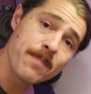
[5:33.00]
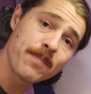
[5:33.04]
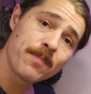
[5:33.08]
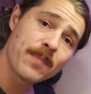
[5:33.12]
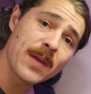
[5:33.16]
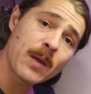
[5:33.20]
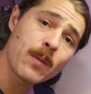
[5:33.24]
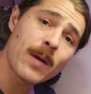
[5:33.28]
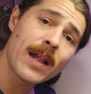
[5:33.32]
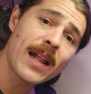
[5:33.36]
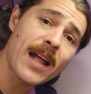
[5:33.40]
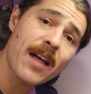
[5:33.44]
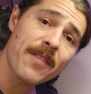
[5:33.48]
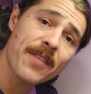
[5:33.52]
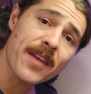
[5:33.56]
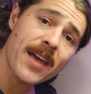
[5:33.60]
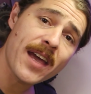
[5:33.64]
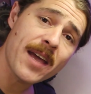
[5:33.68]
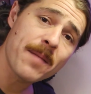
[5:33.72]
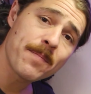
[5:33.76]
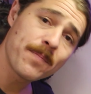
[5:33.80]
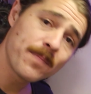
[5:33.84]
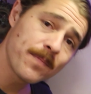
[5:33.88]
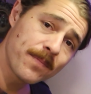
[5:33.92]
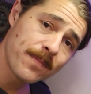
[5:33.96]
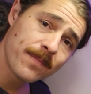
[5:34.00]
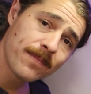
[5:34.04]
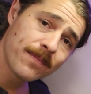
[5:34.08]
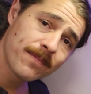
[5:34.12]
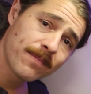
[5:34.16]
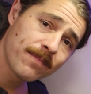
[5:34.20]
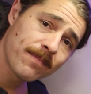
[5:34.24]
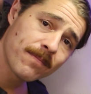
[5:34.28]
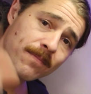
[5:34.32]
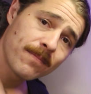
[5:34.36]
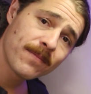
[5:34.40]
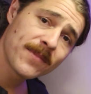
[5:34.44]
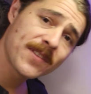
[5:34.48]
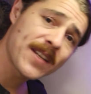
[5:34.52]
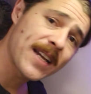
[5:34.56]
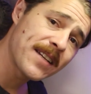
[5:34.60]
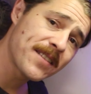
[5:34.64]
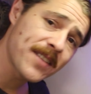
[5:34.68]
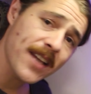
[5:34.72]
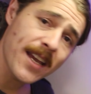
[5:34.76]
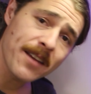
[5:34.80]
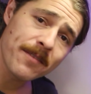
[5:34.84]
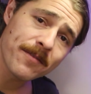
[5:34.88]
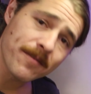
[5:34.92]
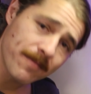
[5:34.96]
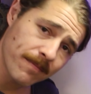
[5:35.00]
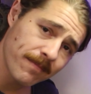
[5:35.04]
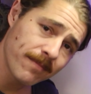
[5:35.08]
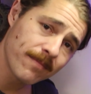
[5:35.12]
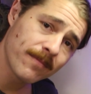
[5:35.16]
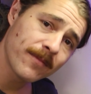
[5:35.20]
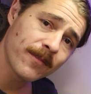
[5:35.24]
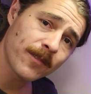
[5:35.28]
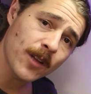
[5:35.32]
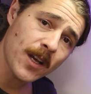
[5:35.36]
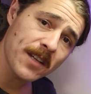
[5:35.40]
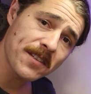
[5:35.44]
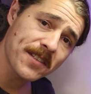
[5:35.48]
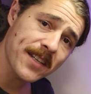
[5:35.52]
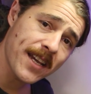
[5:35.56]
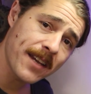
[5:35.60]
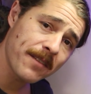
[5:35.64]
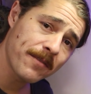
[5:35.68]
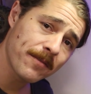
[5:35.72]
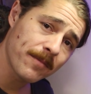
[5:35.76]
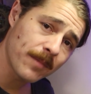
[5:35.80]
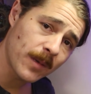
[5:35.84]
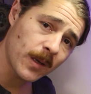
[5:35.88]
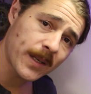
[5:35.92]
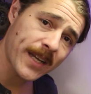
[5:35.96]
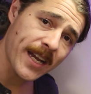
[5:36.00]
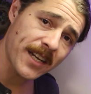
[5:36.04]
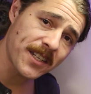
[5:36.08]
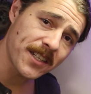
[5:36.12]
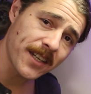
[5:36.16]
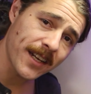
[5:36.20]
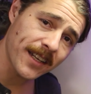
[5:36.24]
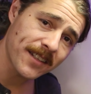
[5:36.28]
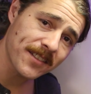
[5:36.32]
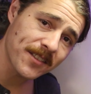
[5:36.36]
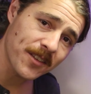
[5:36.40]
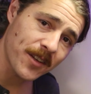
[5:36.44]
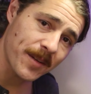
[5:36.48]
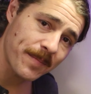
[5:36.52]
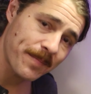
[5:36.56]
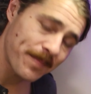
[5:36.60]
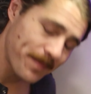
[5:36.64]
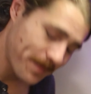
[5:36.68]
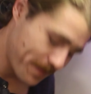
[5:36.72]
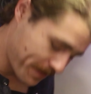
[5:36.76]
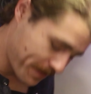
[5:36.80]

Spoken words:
be well out there. Stay safe, fly safe, and I'll catch you next time.